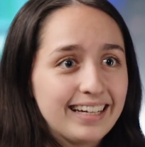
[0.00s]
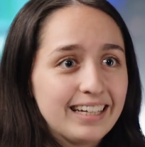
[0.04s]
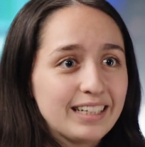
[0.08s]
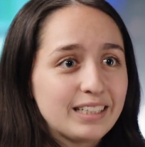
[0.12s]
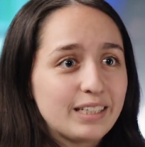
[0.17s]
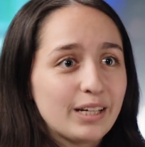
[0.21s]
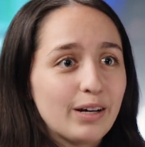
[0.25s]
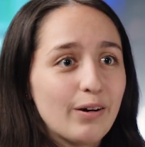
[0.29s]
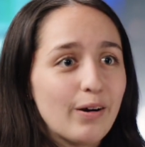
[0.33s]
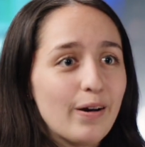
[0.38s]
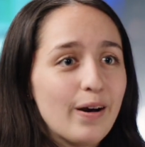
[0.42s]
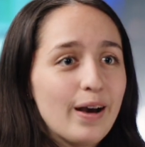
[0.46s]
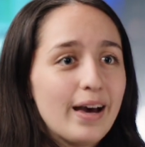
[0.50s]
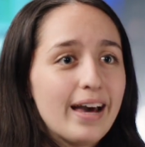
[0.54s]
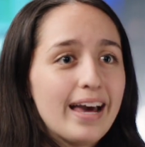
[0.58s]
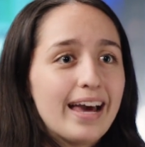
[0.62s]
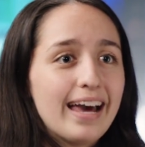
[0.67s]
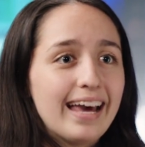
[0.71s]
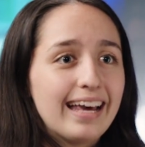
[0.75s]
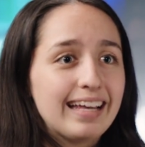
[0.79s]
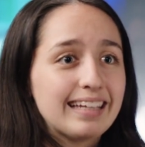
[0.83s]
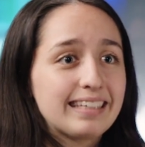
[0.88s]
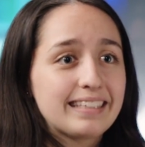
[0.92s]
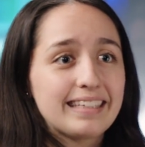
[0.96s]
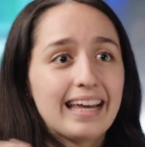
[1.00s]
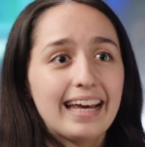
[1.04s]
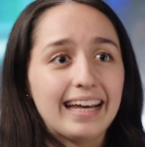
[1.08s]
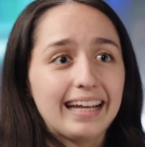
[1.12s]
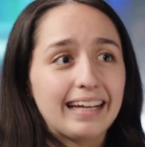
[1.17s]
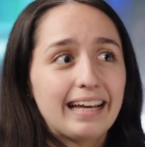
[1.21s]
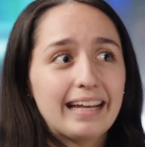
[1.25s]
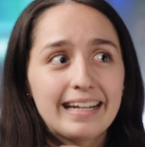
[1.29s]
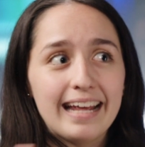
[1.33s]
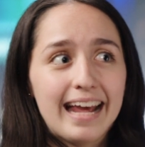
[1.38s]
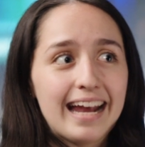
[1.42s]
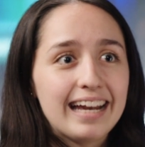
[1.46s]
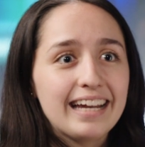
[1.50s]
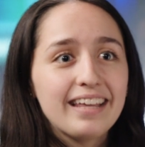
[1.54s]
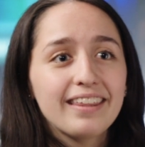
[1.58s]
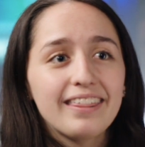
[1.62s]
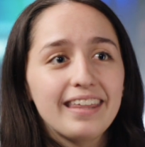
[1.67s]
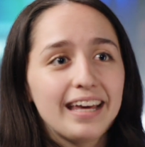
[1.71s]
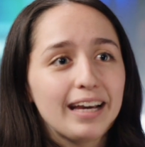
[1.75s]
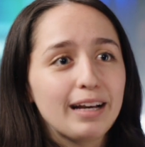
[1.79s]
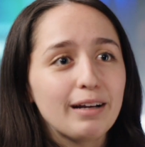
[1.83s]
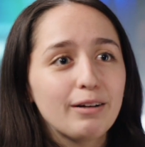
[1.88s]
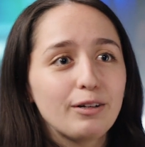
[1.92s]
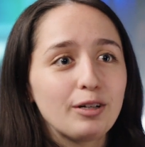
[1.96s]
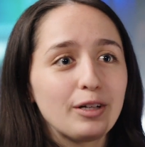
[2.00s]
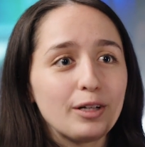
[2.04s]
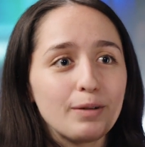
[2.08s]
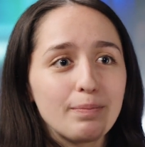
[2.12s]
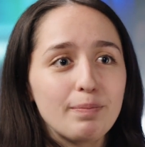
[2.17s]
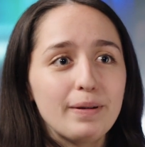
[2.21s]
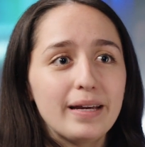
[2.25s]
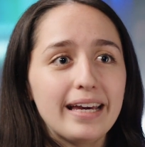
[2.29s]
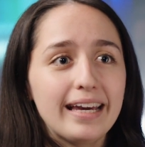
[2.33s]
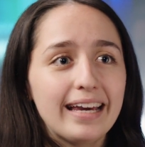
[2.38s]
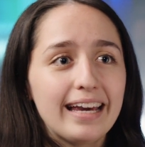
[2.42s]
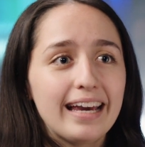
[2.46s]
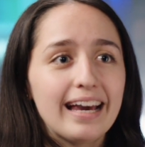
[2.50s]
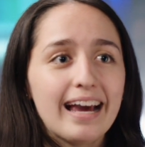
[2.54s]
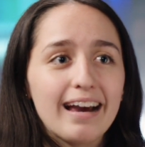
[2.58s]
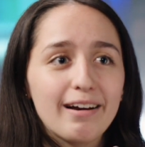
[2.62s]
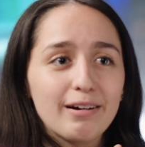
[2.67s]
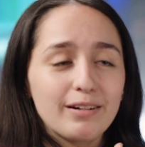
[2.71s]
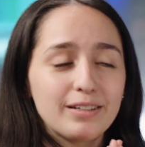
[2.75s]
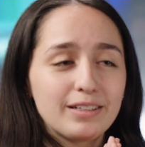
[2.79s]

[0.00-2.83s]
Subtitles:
So it's like anything could be